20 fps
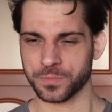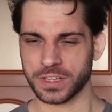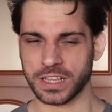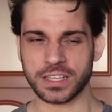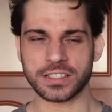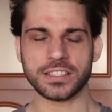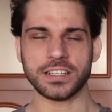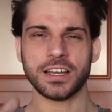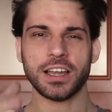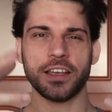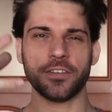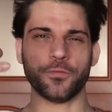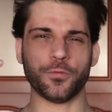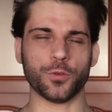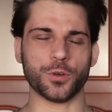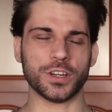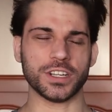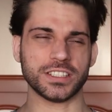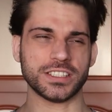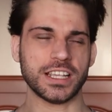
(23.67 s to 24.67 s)
Yesterday,
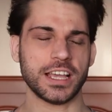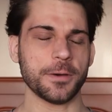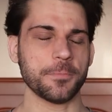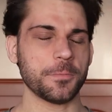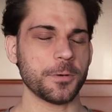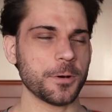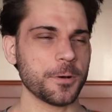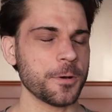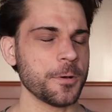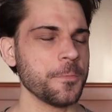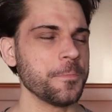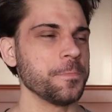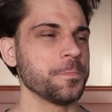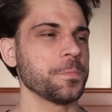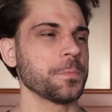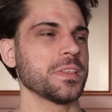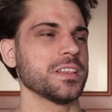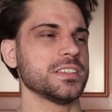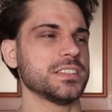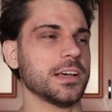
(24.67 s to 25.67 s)
for example,
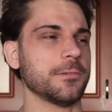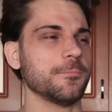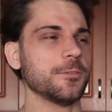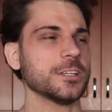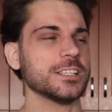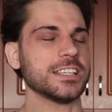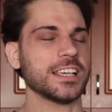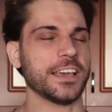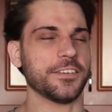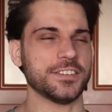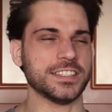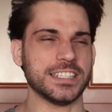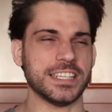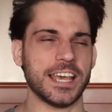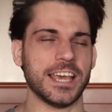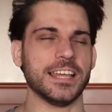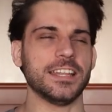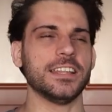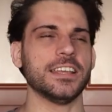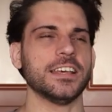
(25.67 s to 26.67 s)
someone have
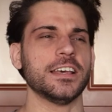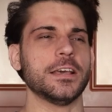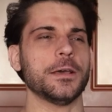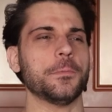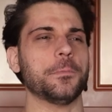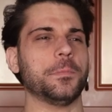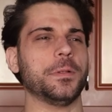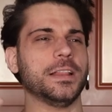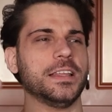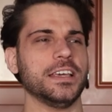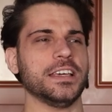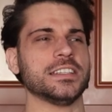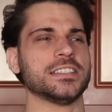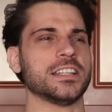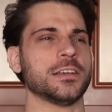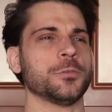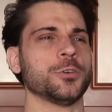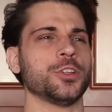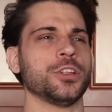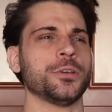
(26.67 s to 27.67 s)
said, please
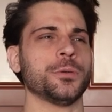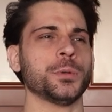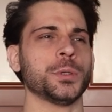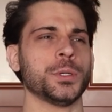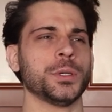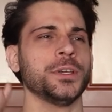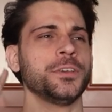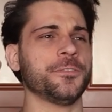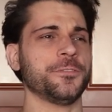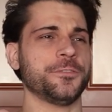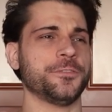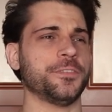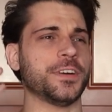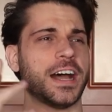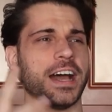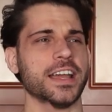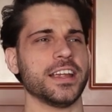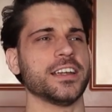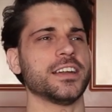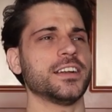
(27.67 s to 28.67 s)
WWE
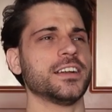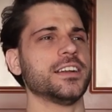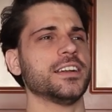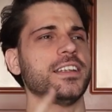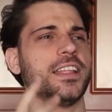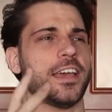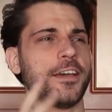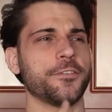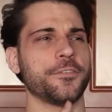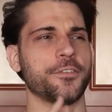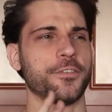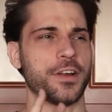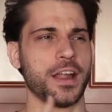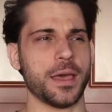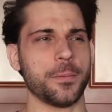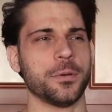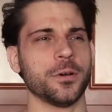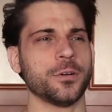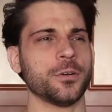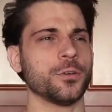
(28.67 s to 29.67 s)
fire Death
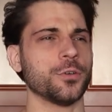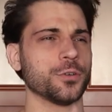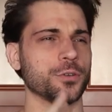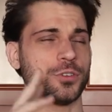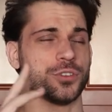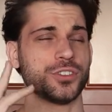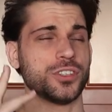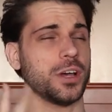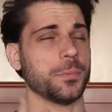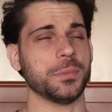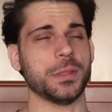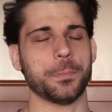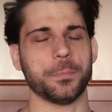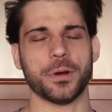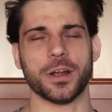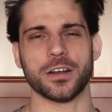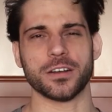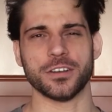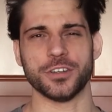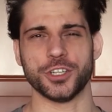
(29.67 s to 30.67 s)
Rebel or stop the
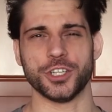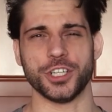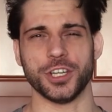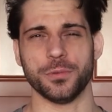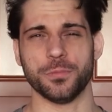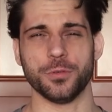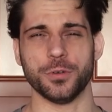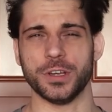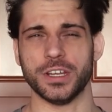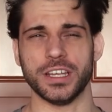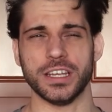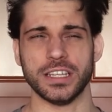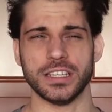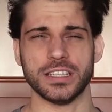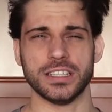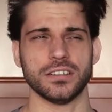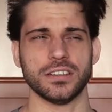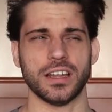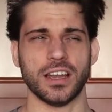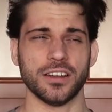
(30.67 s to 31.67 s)
partnership with it.
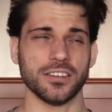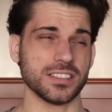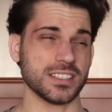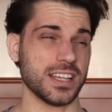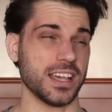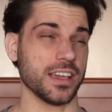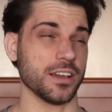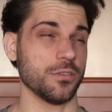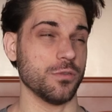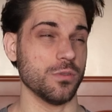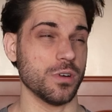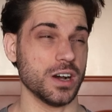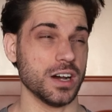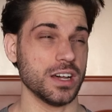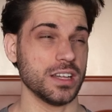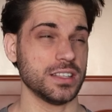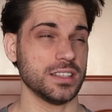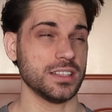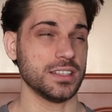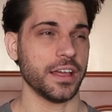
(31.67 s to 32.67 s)
And I was like,
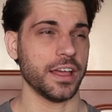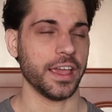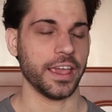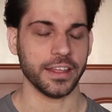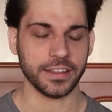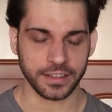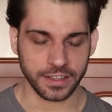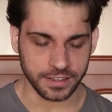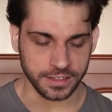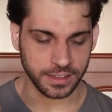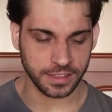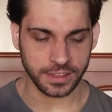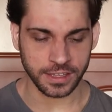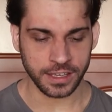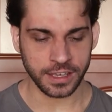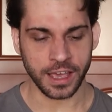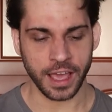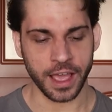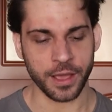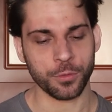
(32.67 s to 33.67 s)
what? And the
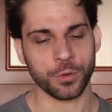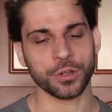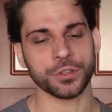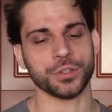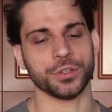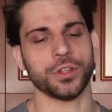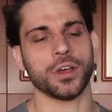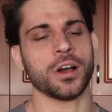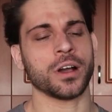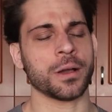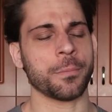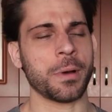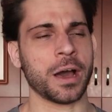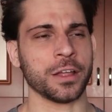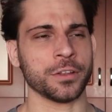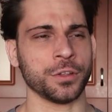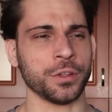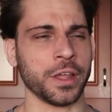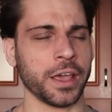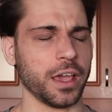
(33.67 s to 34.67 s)
thing I want to talk
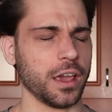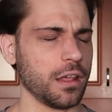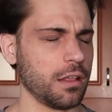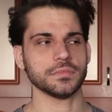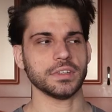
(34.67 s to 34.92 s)
about today